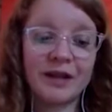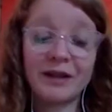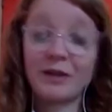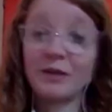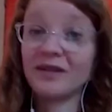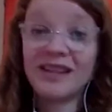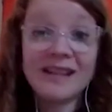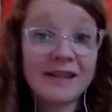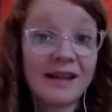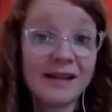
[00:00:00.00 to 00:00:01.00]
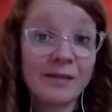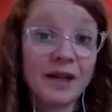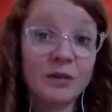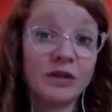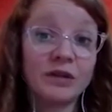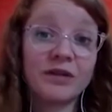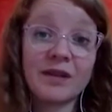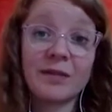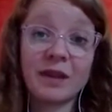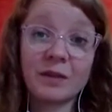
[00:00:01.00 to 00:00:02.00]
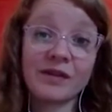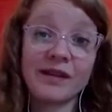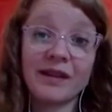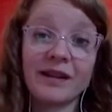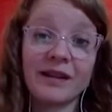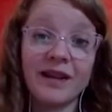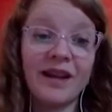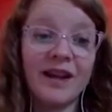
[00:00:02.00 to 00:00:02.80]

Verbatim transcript: I know these days in my world, somebody will say,